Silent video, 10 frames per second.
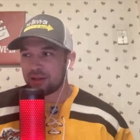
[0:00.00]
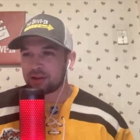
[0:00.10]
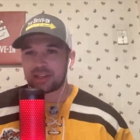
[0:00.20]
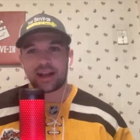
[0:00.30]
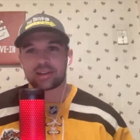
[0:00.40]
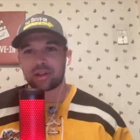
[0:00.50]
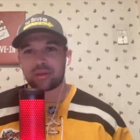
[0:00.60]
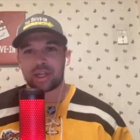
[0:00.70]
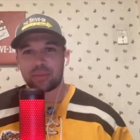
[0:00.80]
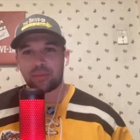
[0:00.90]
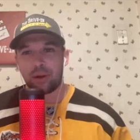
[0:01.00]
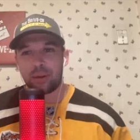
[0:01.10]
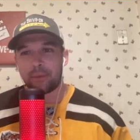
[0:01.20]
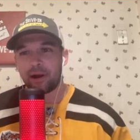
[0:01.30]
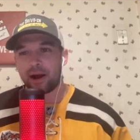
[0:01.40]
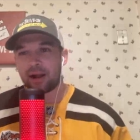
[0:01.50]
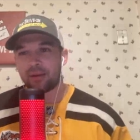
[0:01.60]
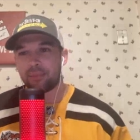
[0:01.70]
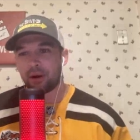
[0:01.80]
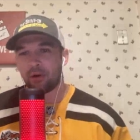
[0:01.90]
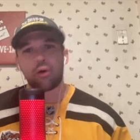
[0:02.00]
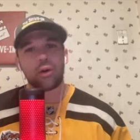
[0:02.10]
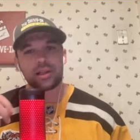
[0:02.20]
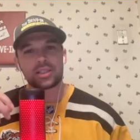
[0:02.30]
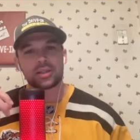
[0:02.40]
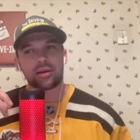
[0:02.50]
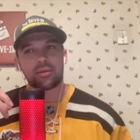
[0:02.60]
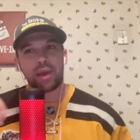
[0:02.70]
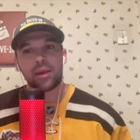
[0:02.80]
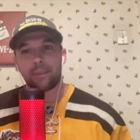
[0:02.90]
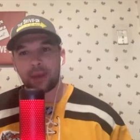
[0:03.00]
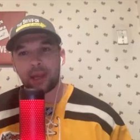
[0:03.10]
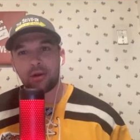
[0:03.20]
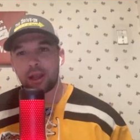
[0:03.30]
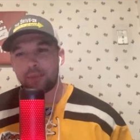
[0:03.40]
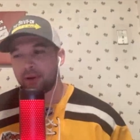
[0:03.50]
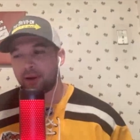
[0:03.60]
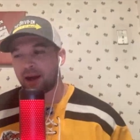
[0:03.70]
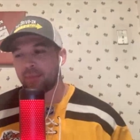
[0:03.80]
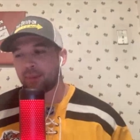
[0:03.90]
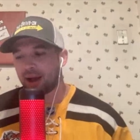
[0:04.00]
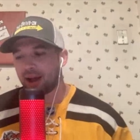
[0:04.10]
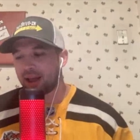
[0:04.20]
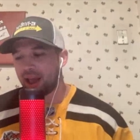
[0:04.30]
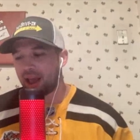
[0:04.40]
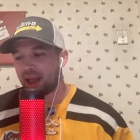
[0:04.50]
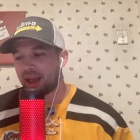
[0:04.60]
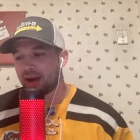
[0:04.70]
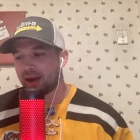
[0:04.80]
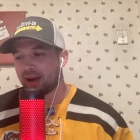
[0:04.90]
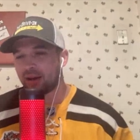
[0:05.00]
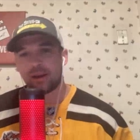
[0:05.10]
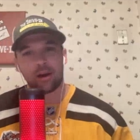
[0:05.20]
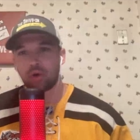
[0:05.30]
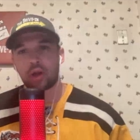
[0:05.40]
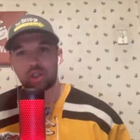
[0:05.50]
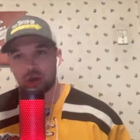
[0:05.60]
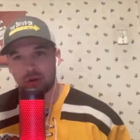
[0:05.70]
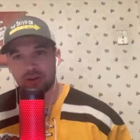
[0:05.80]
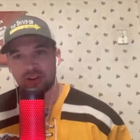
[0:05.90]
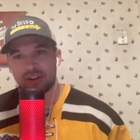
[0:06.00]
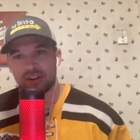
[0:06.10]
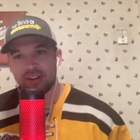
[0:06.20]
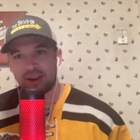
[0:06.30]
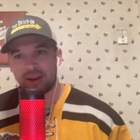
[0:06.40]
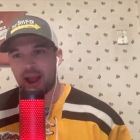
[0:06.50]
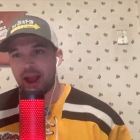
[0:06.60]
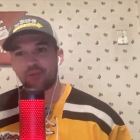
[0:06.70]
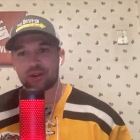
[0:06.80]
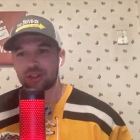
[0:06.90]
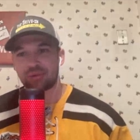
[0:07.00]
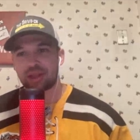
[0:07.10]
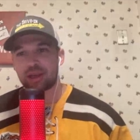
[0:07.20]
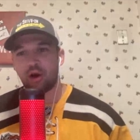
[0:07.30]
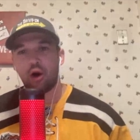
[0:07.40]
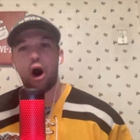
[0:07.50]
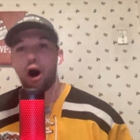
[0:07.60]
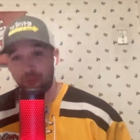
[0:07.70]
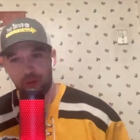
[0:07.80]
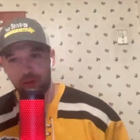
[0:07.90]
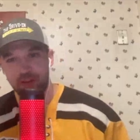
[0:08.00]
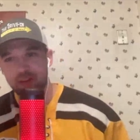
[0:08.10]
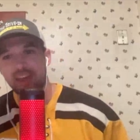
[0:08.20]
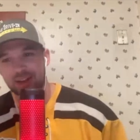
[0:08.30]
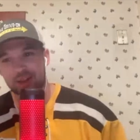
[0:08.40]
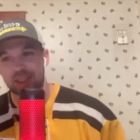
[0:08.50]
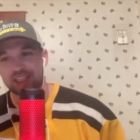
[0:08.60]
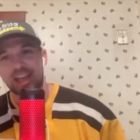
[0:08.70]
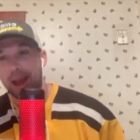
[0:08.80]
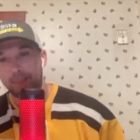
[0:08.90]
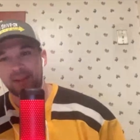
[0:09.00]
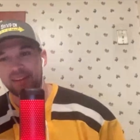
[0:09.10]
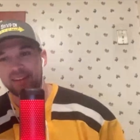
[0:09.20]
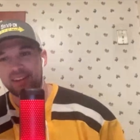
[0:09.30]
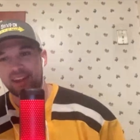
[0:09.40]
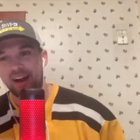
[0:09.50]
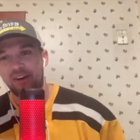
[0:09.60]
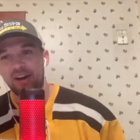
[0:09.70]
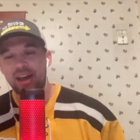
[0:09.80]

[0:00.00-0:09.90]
there's an exclamation point put on, but or at least maybe a period put on by a uh, a quick joke, like after something awful that has just happened, you know?